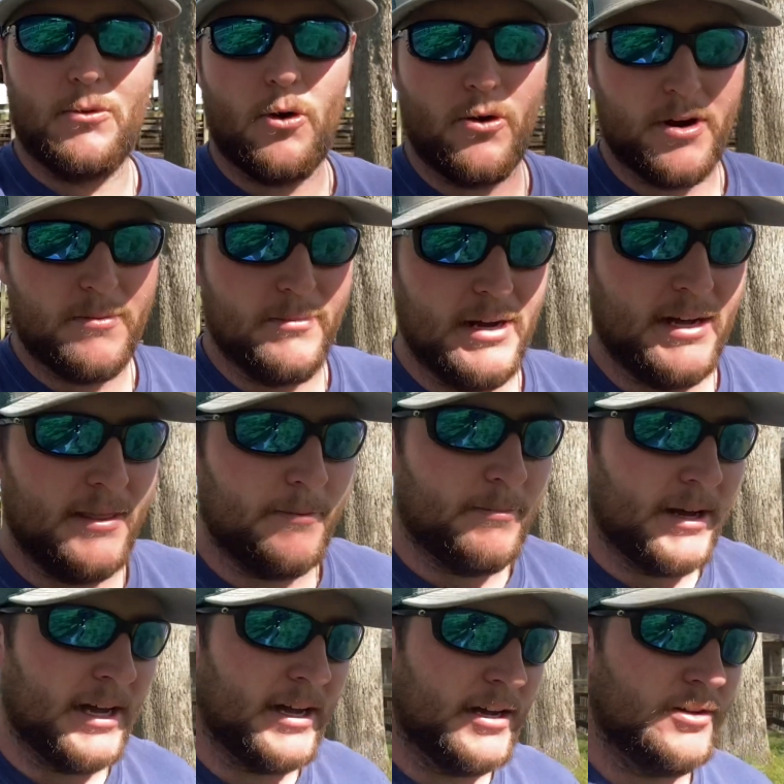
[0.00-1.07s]
Marty by the
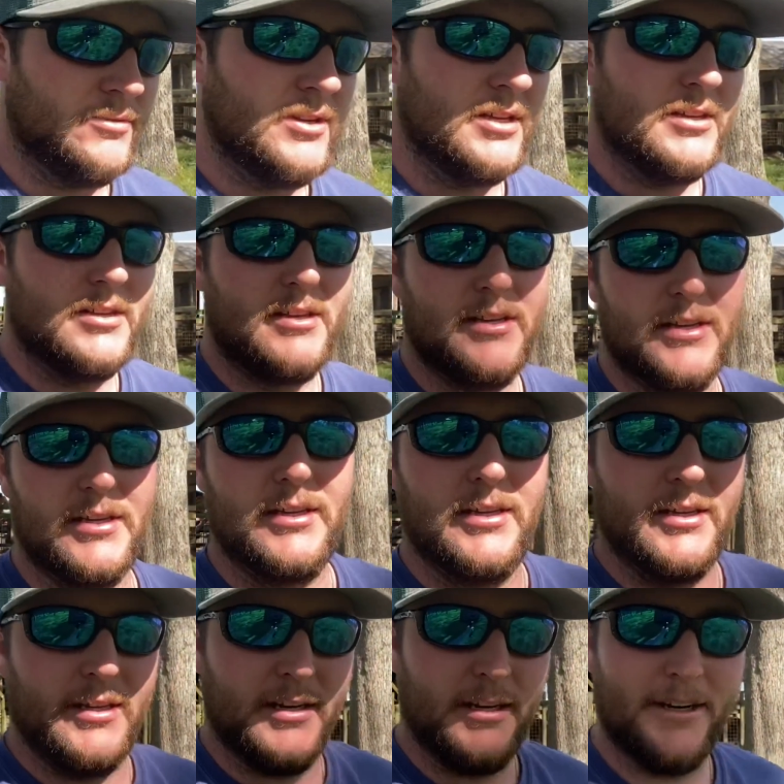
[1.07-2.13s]
pound,
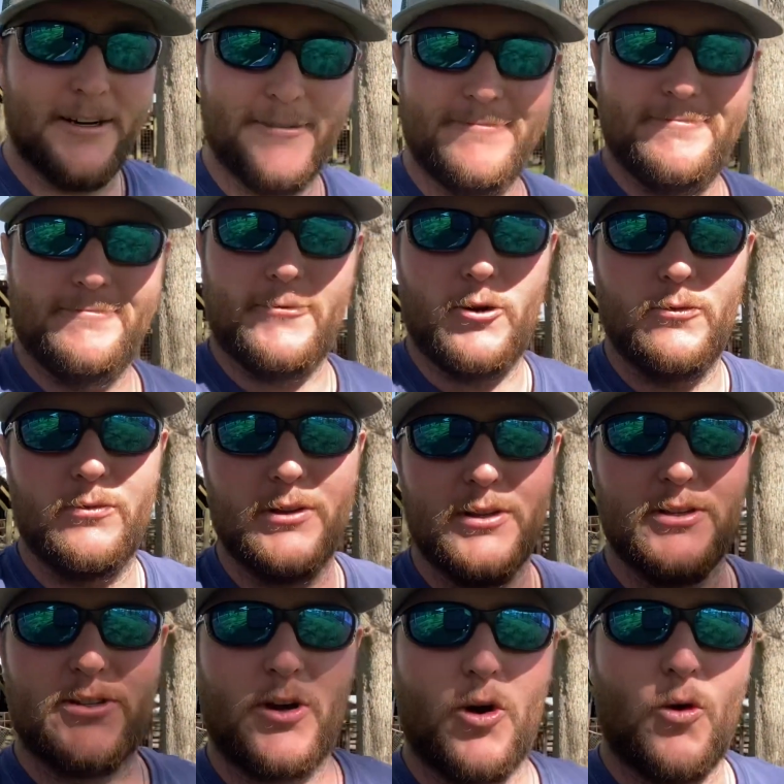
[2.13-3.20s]
and hopefully
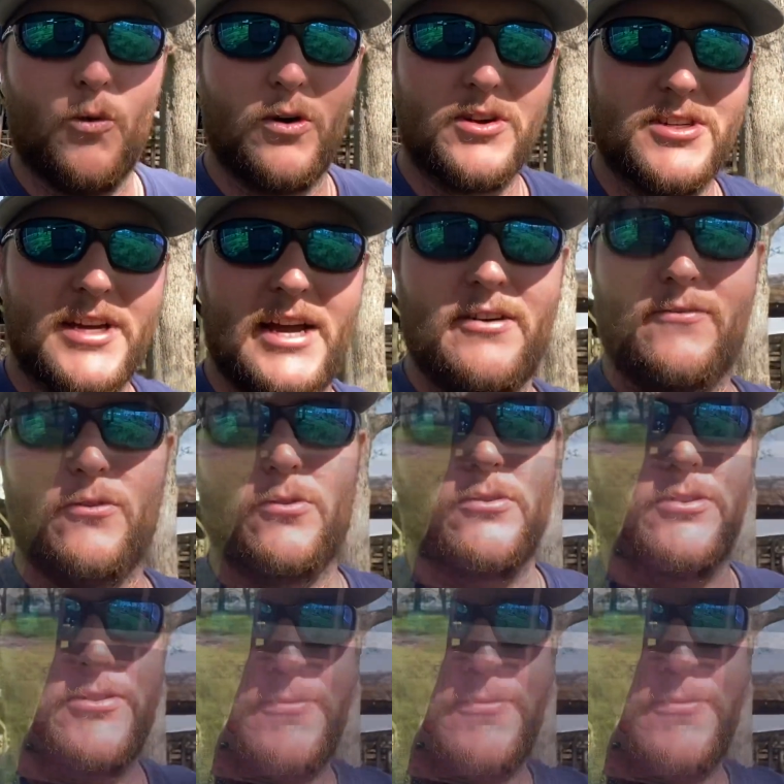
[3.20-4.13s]
this all works out for us.